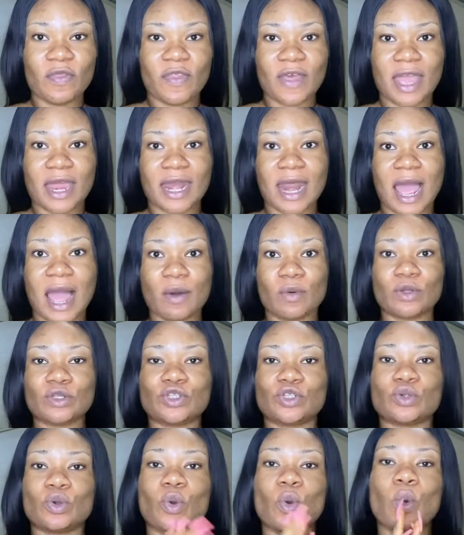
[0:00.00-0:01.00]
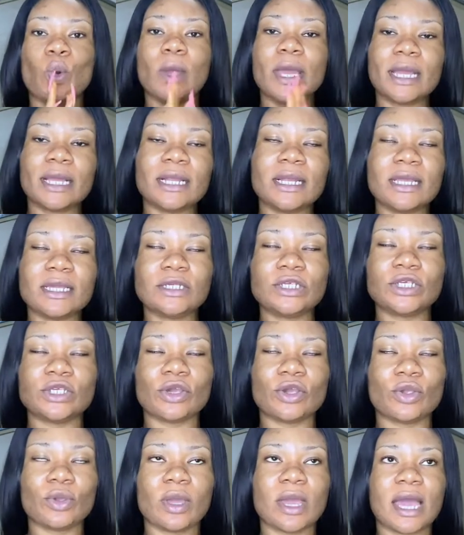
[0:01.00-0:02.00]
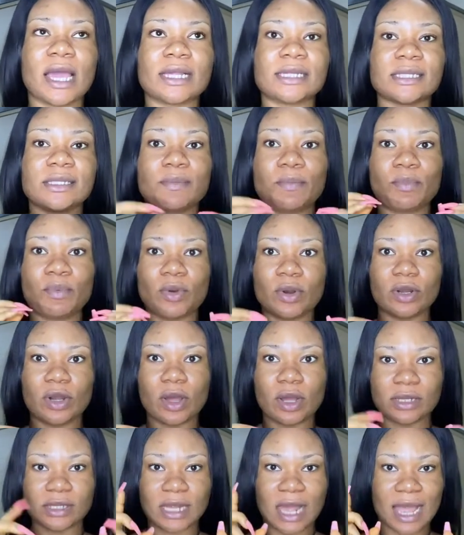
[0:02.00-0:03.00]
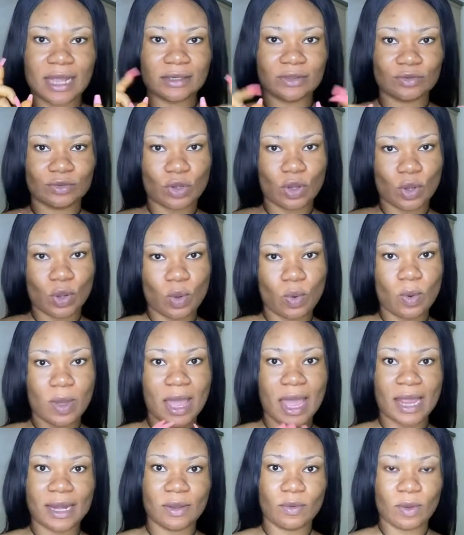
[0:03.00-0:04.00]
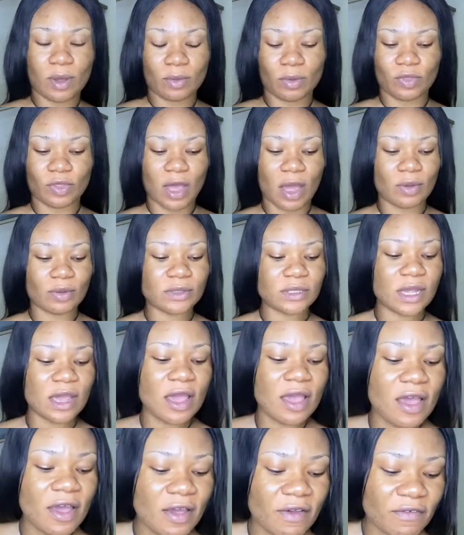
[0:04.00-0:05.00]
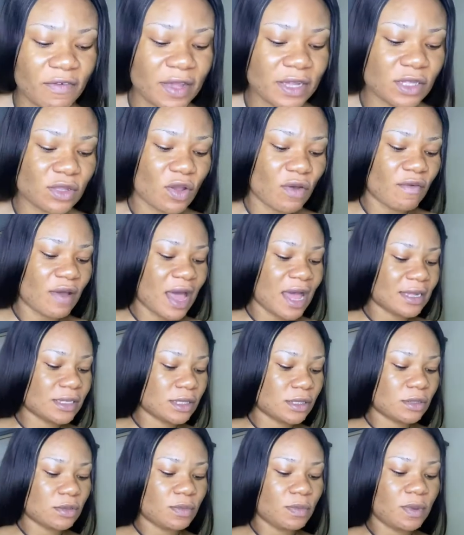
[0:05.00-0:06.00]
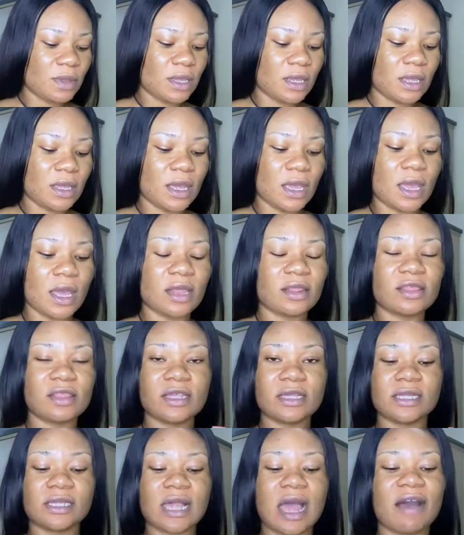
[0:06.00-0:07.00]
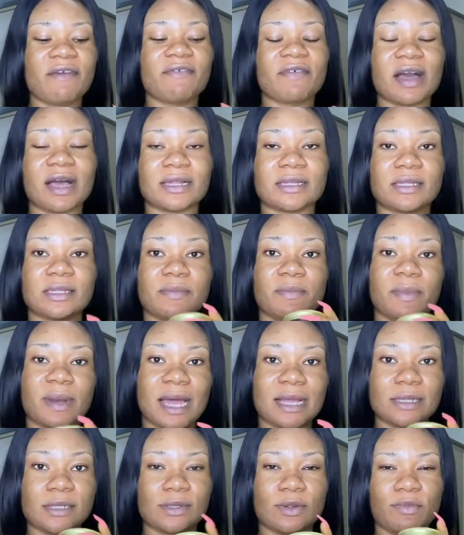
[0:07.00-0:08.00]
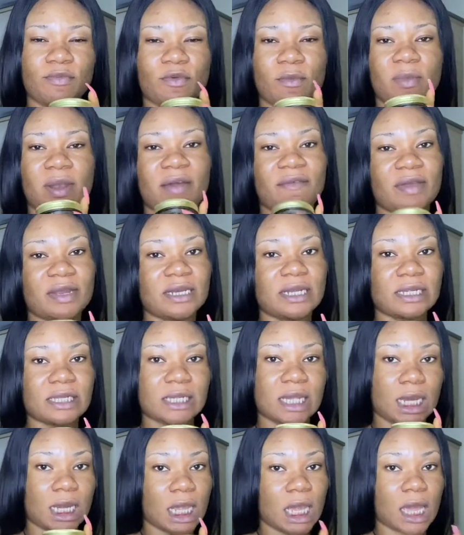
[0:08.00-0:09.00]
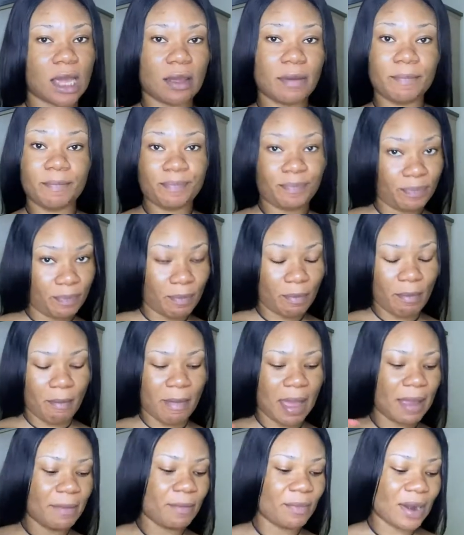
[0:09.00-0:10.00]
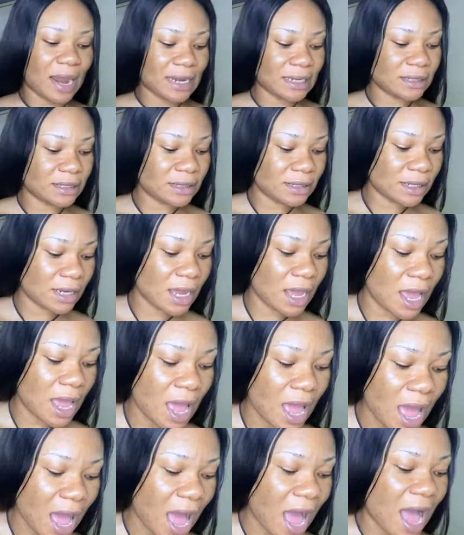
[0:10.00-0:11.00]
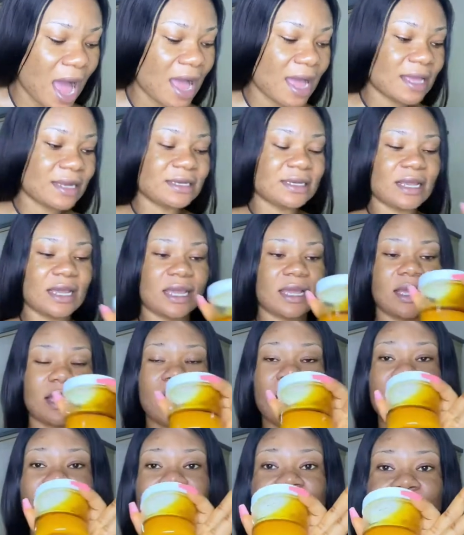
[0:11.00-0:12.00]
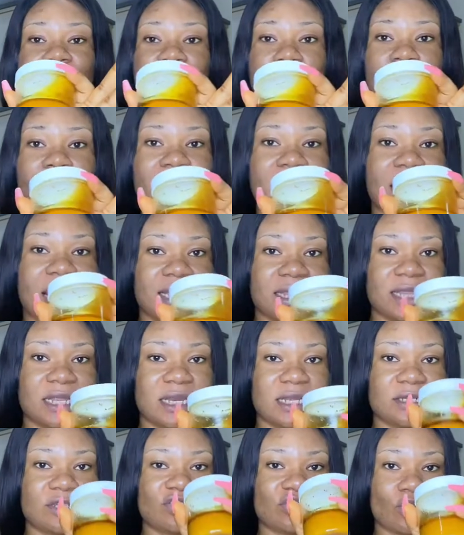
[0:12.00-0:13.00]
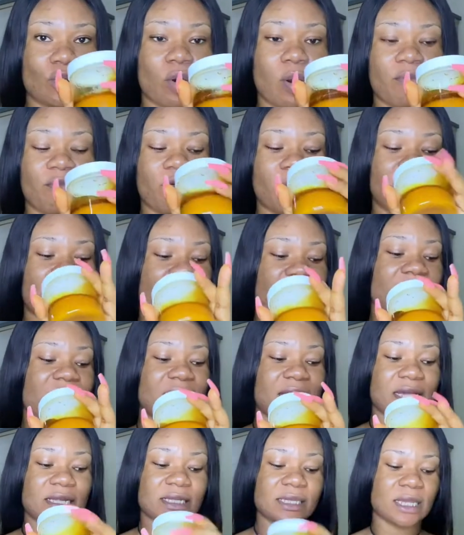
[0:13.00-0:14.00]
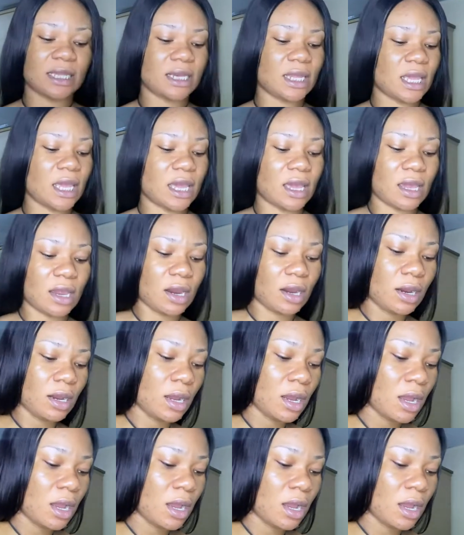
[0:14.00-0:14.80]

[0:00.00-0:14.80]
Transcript: then I want to quickly show you guys products I do not go anywhere without. First off has to be this half cast black soap from Lavender Skincare, my brand, and the super lightening scrub from Lavender Skincare.